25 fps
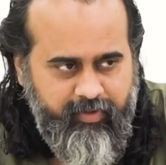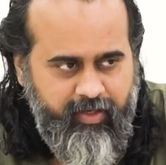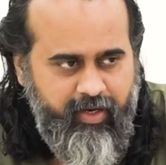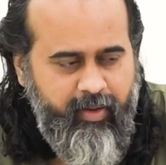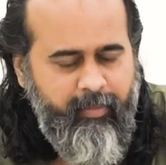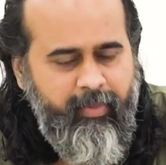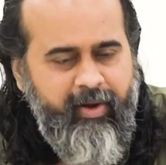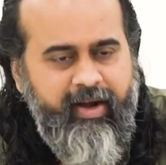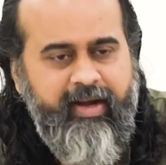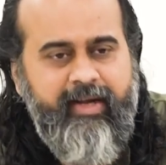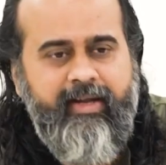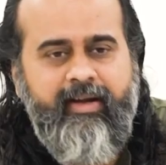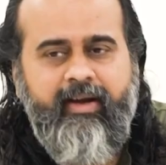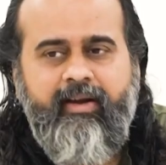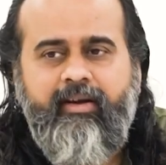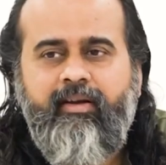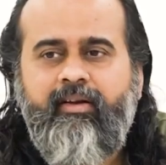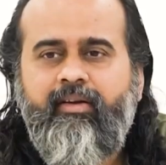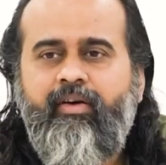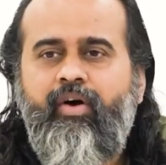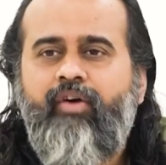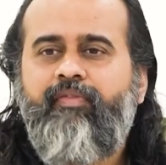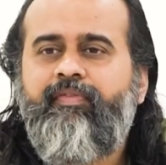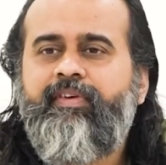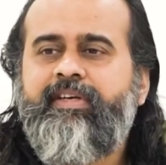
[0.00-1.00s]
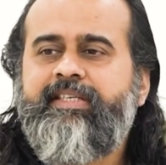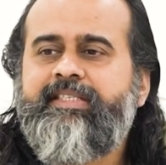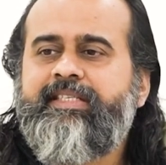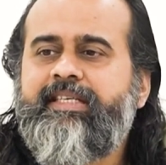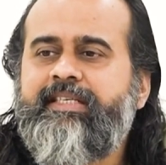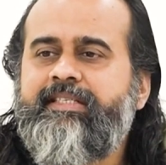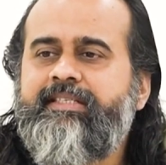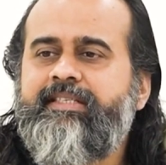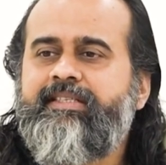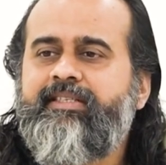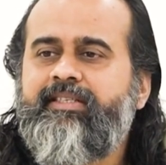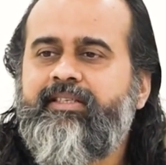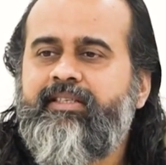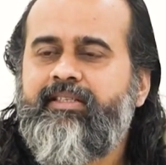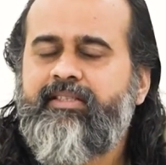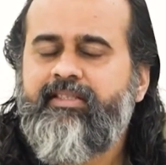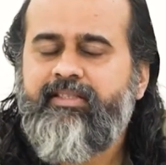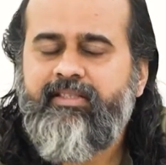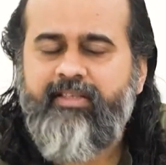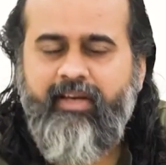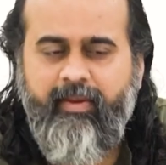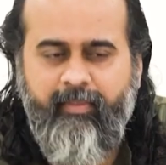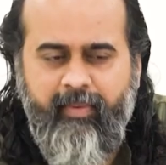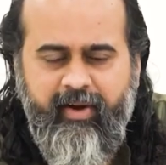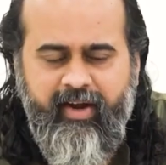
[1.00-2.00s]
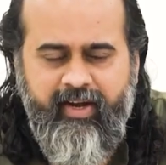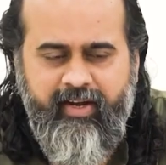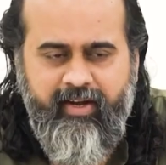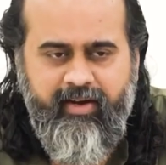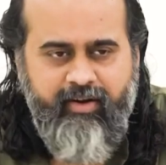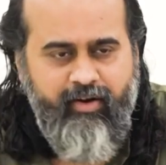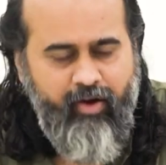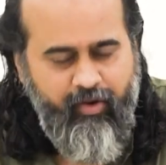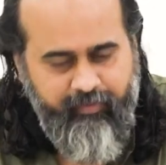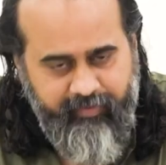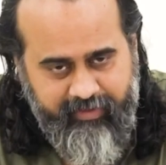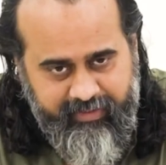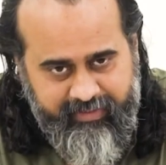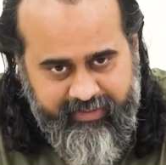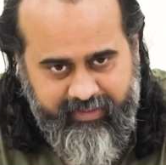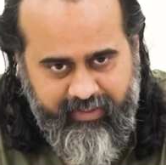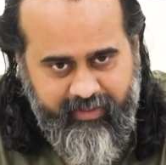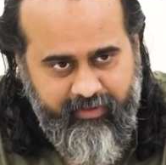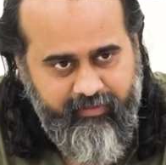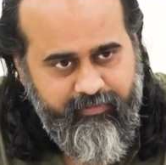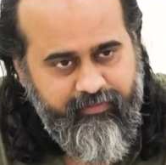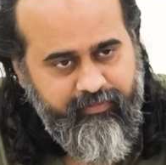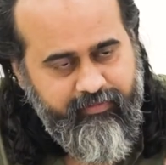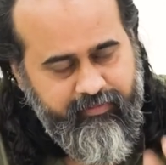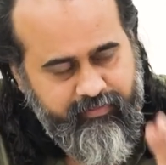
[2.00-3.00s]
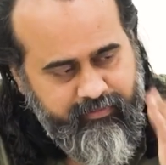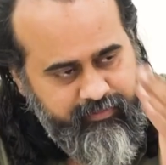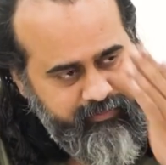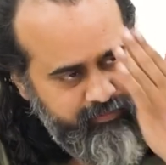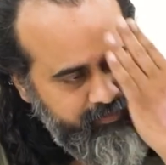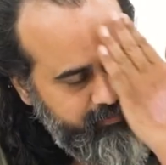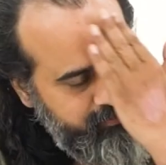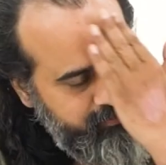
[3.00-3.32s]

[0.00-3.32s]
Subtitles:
Liberated of its concerns. Liberated of itself.